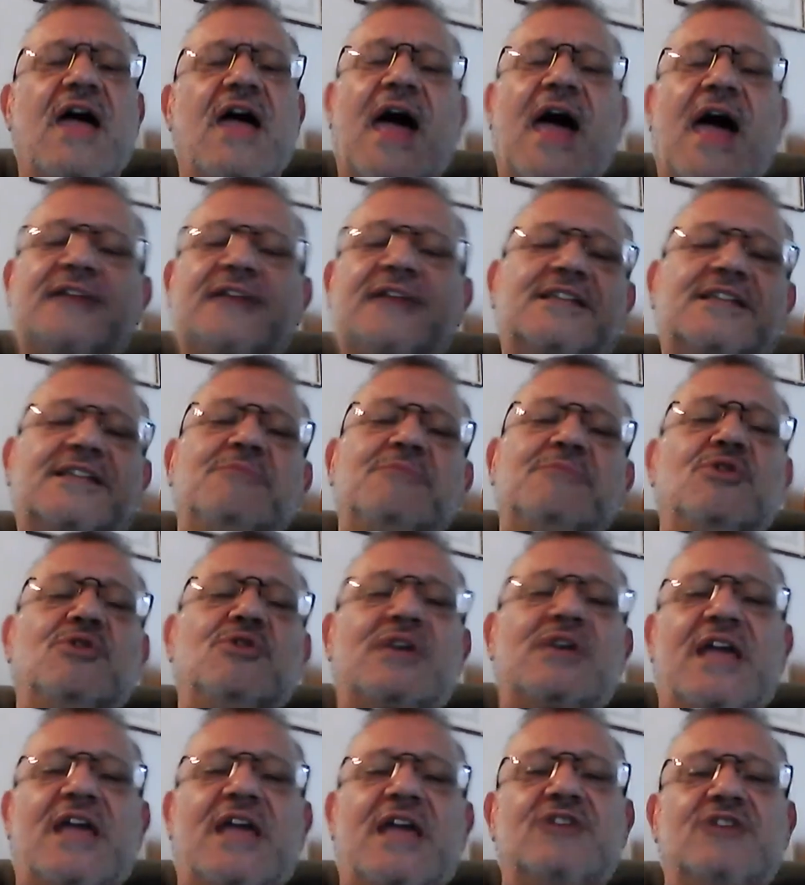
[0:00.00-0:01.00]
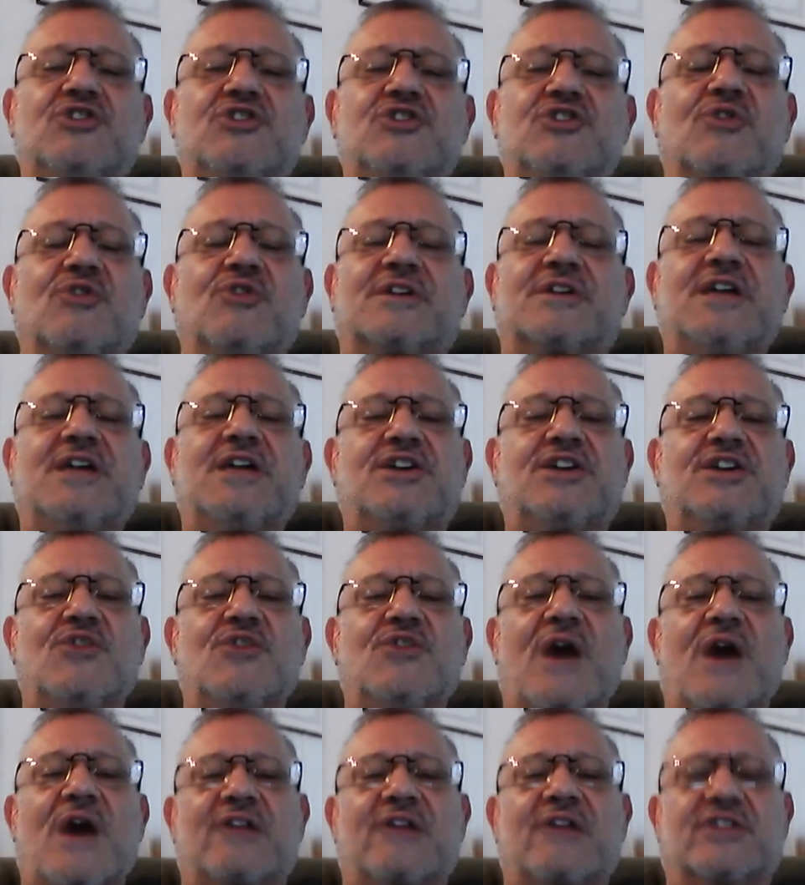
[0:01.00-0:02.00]
excommunicate you, or kick
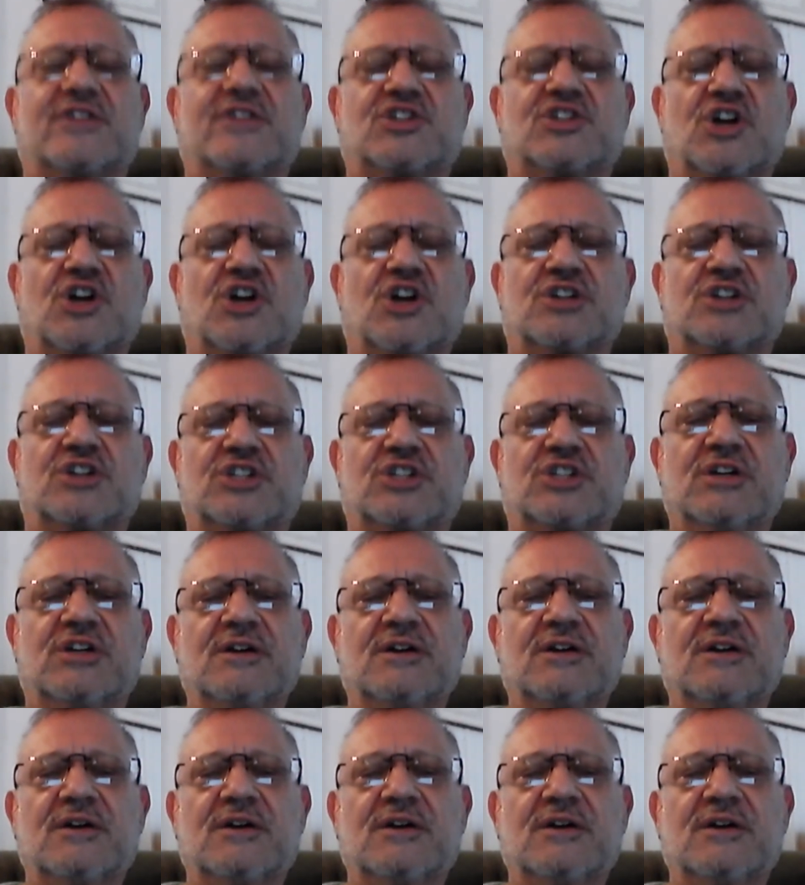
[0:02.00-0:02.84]
you out of the church.